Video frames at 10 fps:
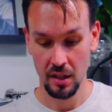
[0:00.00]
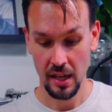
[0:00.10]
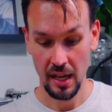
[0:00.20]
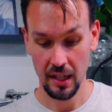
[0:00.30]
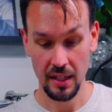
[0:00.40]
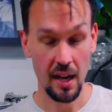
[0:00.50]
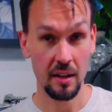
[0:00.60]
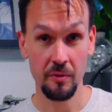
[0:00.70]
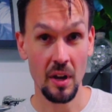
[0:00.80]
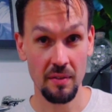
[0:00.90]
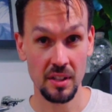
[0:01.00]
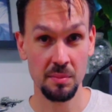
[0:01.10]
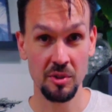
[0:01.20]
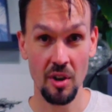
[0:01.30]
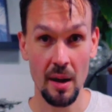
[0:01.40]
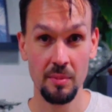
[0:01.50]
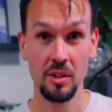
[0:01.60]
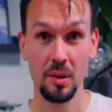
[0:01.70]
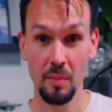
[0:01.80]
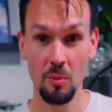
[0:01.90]
And yeah, if you haven't subscribed,
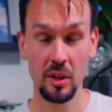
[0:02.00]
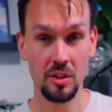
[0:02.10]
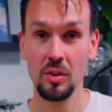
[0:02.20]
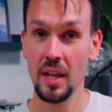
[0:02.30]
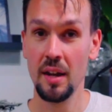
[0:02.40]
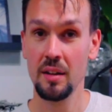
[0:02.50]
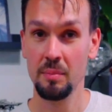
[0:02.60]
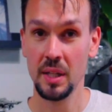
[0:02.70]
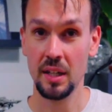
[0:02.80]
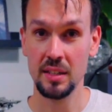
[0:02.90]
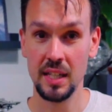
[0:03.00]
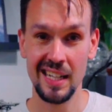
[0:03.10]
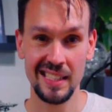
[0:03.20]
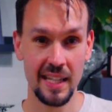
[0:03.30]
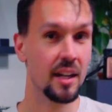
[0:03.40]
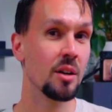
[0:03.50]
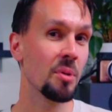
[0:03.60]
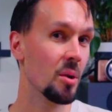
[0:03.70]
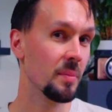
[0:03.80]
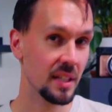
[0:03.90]
you might want to do that because like I said, it'll
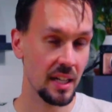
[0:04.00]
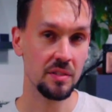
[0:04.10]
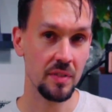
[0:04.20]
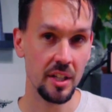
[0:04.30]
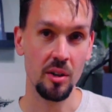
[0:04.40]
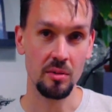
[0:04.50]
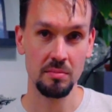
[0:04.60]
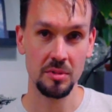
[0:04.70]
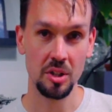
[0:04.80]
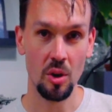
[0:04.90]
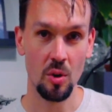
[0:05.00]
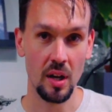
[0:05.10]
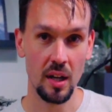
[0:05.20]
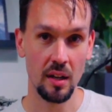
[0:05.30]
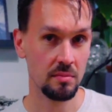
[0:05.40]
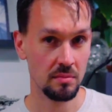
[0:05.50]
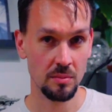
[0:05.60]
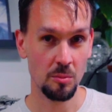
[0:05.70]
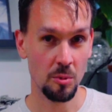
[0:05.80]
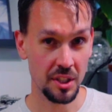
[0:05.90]
probably be the next video. So
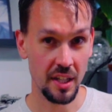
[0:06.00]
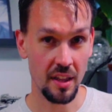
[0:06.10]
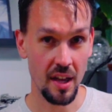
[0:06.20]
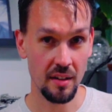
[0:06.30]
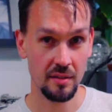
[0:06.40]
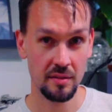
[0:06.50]
we'll see you then.